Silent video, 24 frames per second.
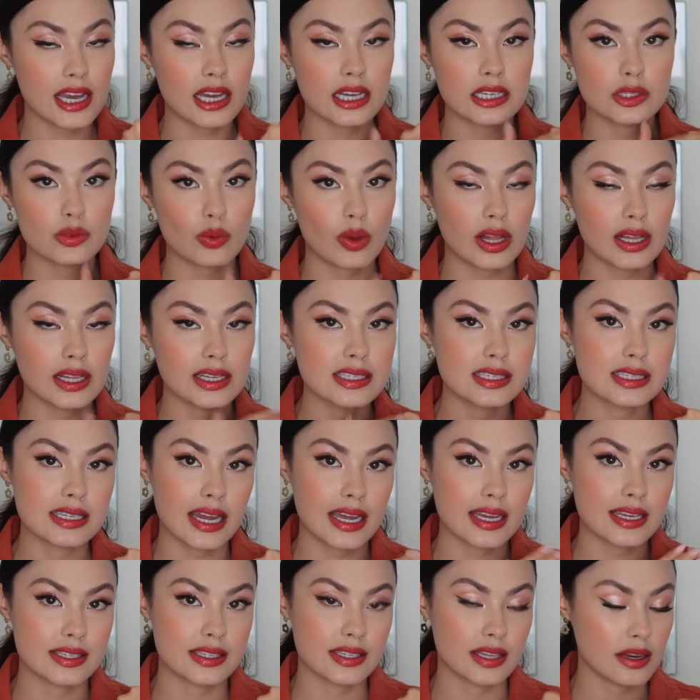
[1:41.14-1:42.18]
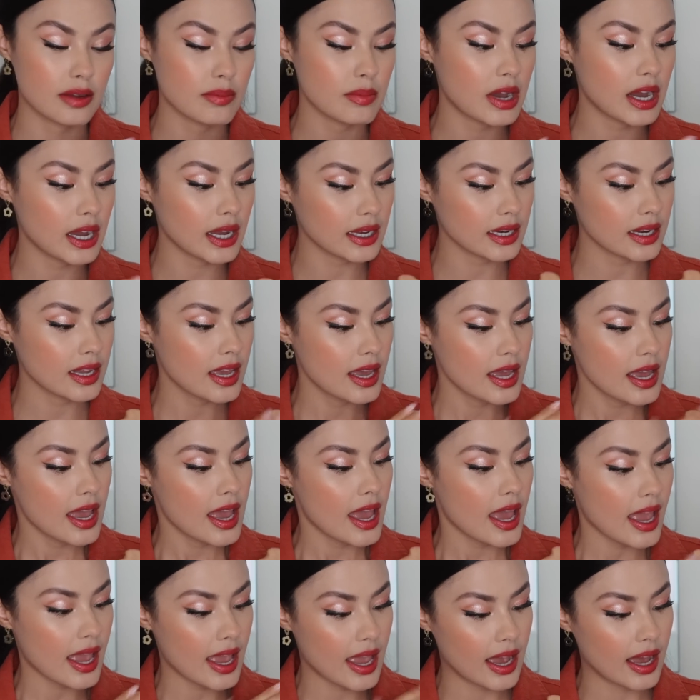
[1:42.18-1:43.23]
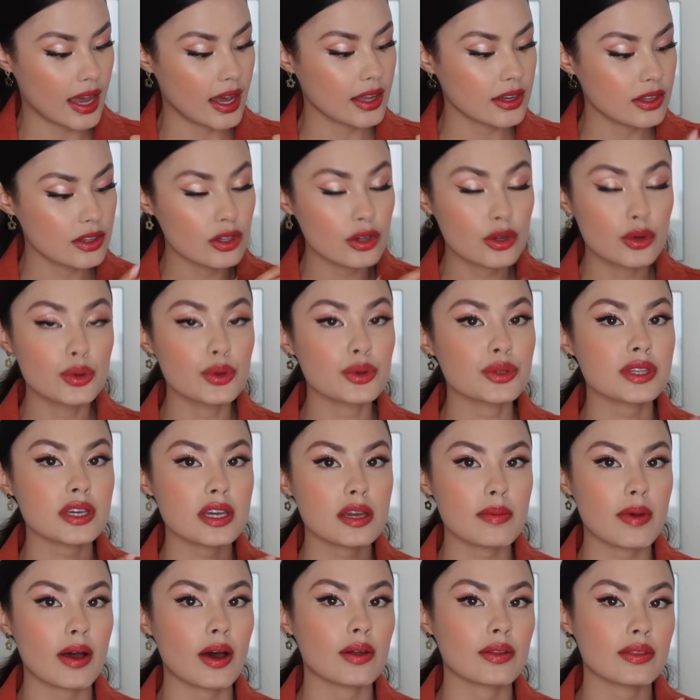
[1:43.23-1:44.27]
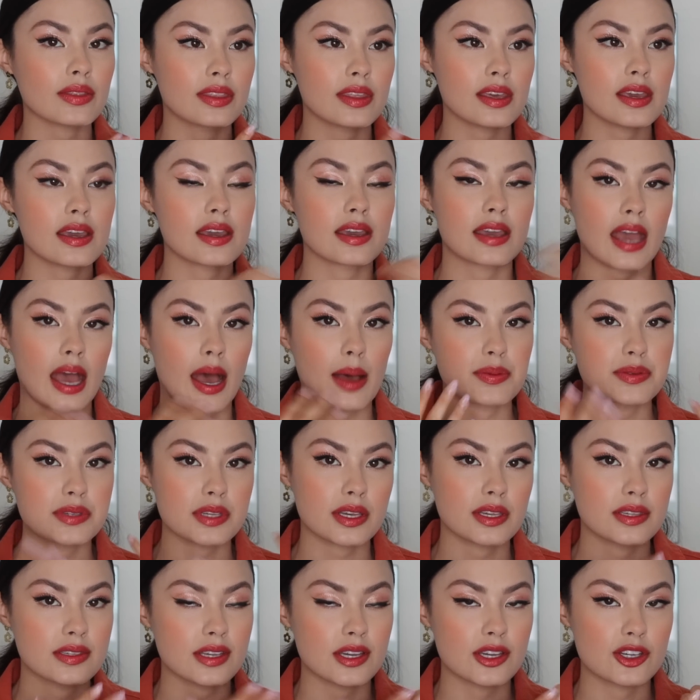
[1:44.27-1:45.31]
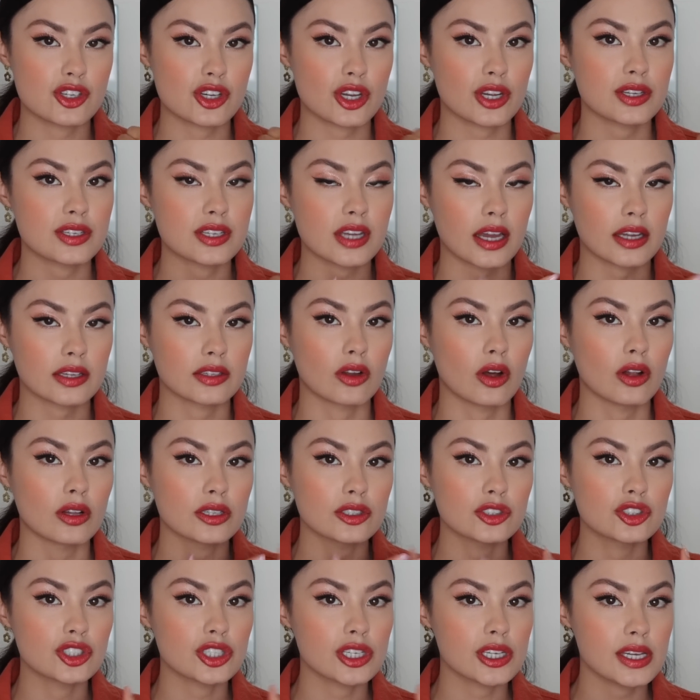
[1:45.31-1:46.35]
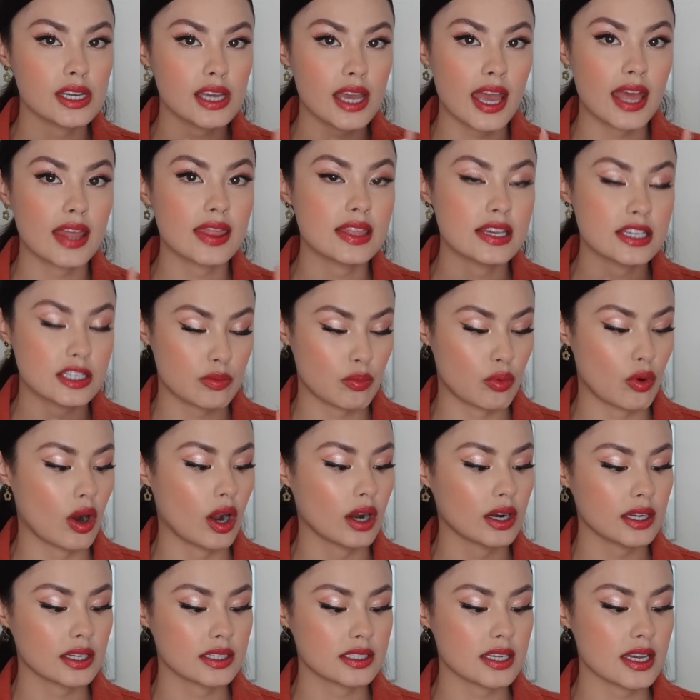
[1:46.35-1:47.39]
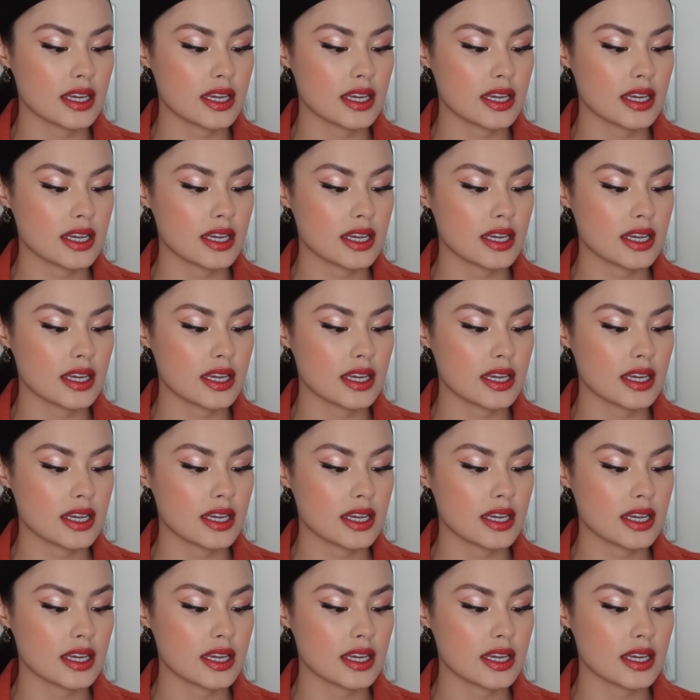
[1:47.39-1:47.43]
as well as niacinamide. And the cool thing about the encapsulation technology in this product